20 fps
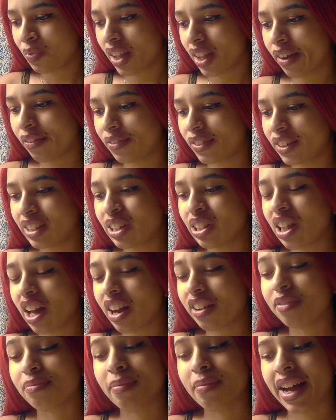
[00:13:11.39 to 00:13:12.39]
I'm feeling a
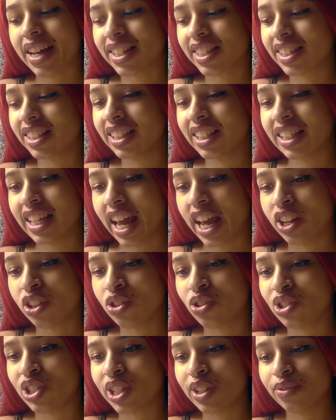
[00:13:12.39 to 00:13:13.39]
lot of masculine
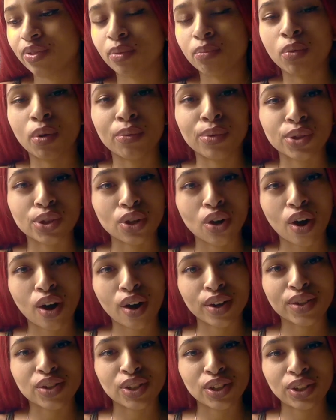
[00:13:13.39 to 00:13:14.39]
energy from what was
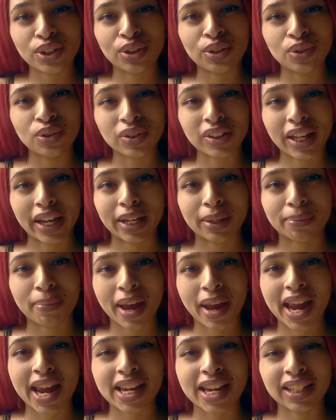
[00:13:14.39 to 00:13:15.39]
causing you like
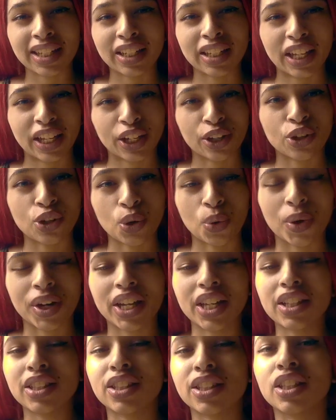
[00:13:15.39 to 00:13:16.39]
pain and like
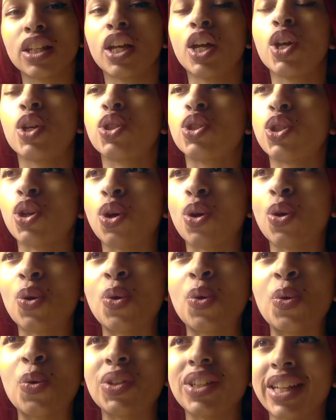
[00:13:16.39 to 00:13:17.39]
annoyance.
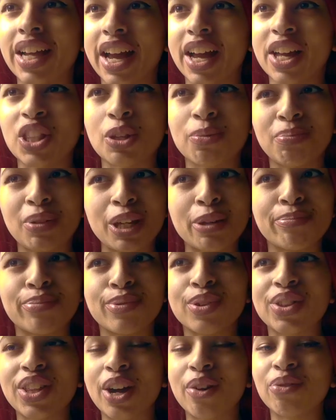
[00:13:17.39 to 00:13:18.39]
So yeah, the
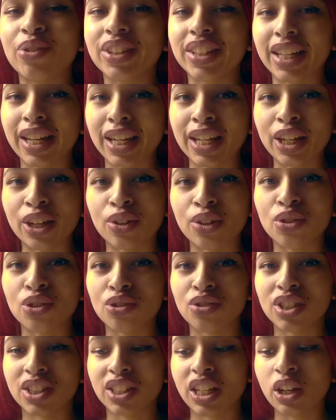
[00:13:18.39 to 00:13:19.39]
people that were getting under
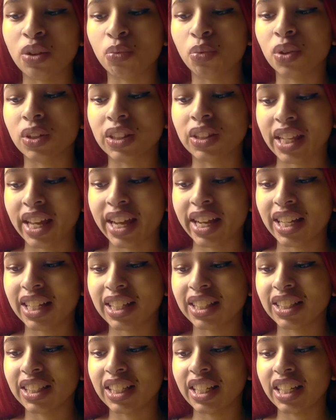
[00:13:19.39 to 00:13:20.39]
your skin were
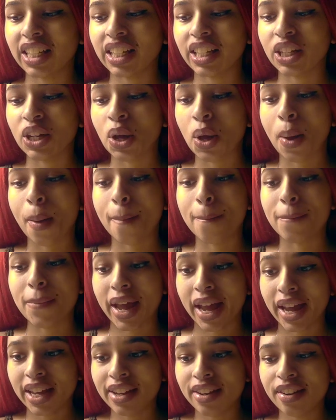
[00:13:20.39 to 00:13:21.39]
likely
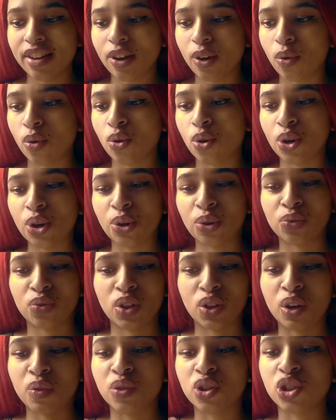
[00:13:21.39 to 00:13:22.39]
men, or
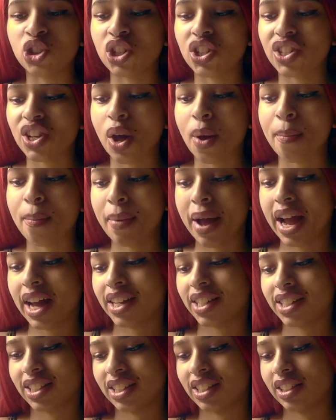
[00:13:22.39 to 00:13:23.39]
they were just
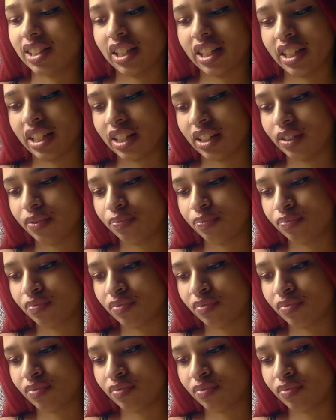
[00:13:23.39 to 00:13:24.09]
masculine